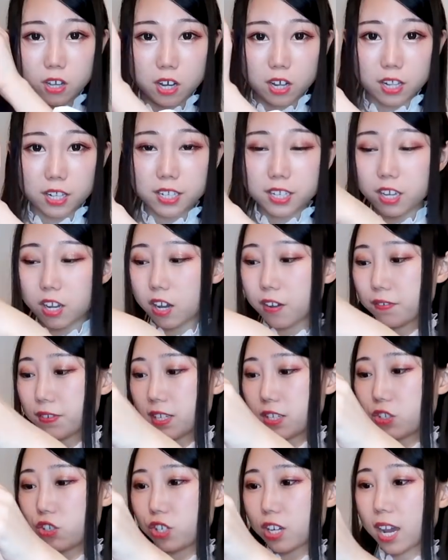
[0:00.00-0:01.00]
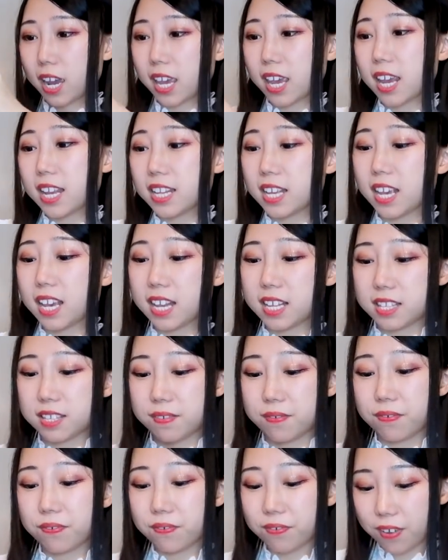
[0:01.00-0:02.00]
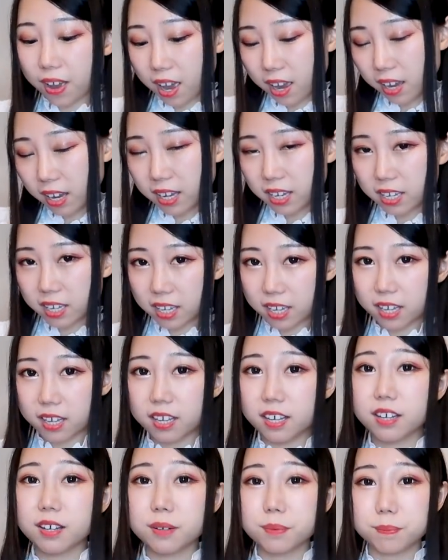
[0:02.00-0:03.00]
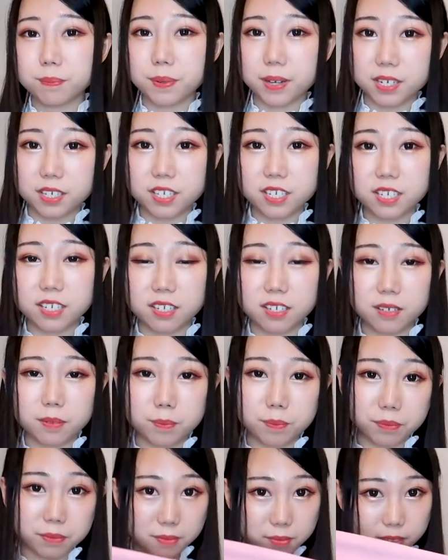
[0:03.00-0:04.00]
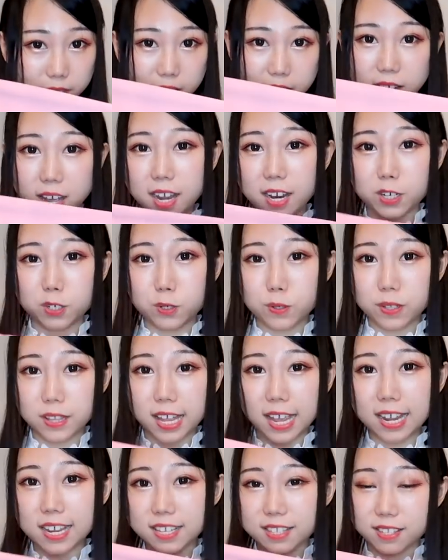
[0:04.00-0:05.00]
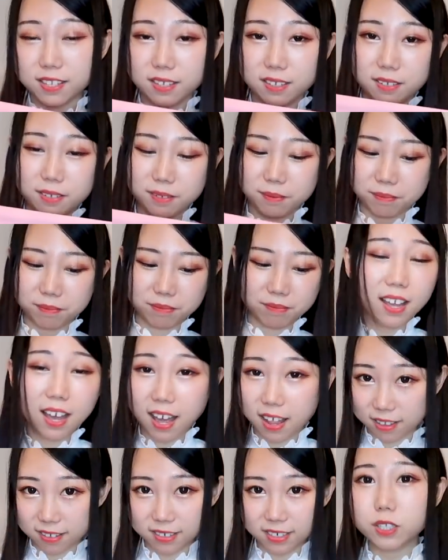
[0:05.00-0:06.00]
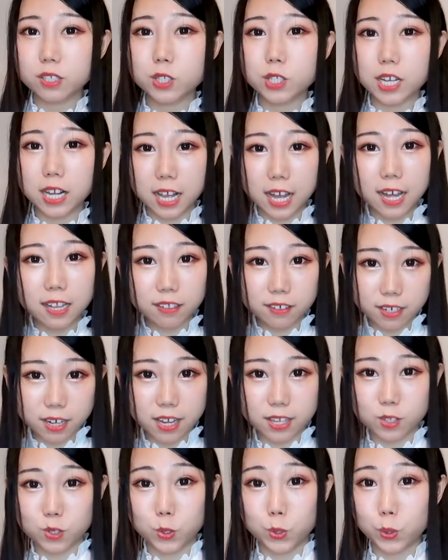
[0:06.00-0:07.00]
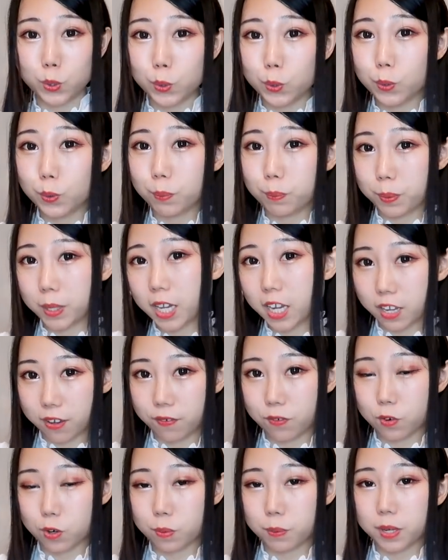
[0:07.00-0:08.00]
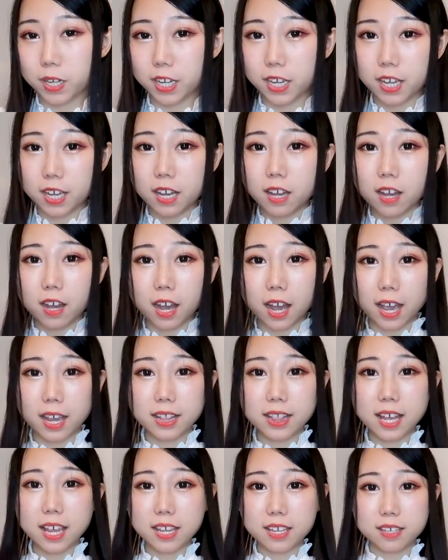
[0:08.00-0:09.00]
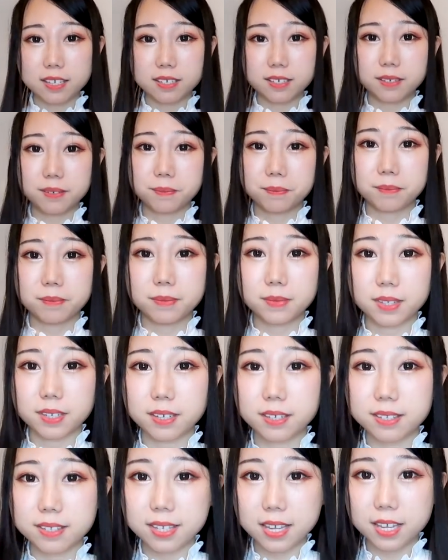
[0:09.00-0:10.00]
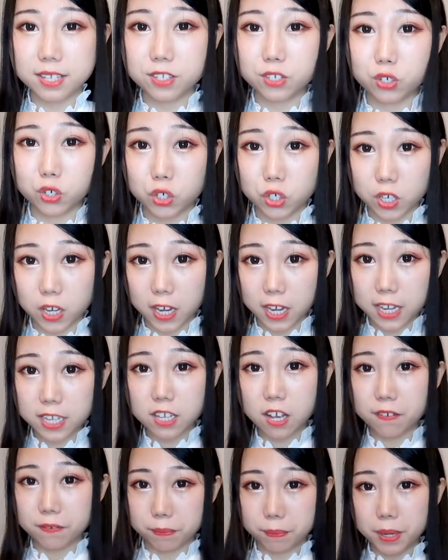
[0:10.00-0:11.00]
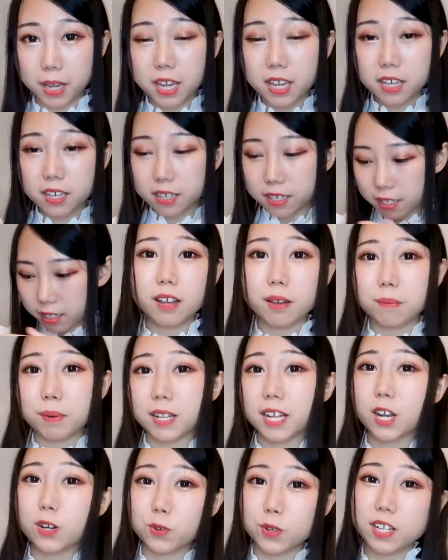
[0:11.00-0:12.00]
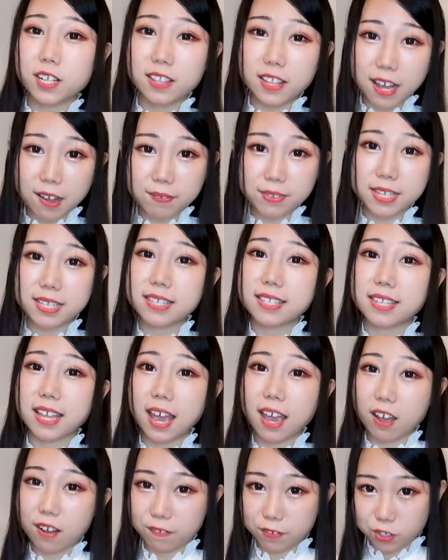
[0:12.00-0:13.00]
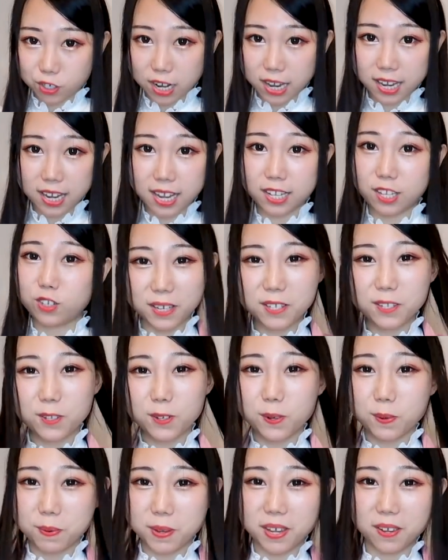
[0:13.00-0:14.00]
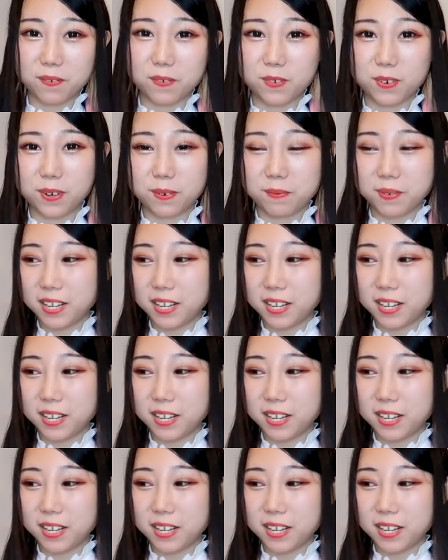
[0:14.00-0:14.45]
Quality of this jacket is fine, but I don't like the color. The color is too pink for me. I like this shade of pink, but I really love this style of jacket. It's too pink for